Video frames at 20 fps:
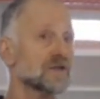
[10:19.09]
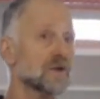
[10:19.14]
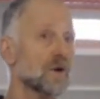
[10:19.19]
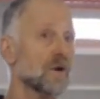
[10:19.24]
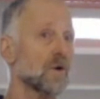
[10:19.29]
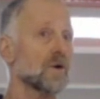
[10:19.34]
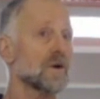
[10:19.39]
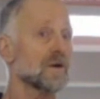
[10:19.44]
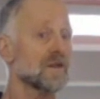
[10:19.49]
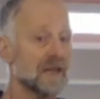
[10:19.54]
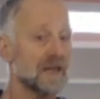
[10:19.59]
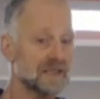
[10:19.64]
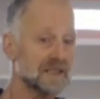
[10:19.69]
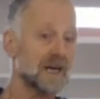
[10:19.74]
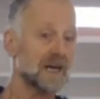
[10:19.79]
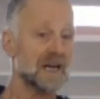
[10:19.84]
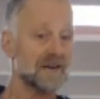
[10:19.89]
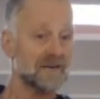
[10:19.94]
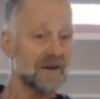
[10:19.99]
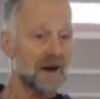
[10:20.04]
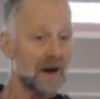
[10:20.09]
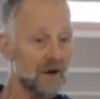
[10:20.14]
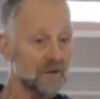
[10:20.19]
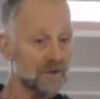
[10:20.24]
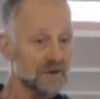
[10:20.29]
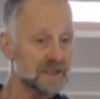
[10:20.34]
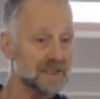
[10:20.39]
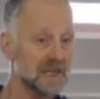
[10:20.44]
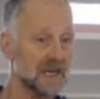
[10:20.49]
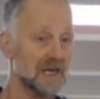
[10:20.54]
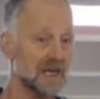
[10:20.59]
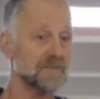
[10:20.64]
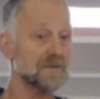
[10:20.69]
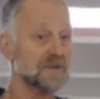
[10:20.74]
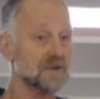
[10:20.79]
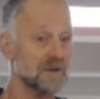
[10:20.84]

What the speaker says: So that's kind of how they're set up.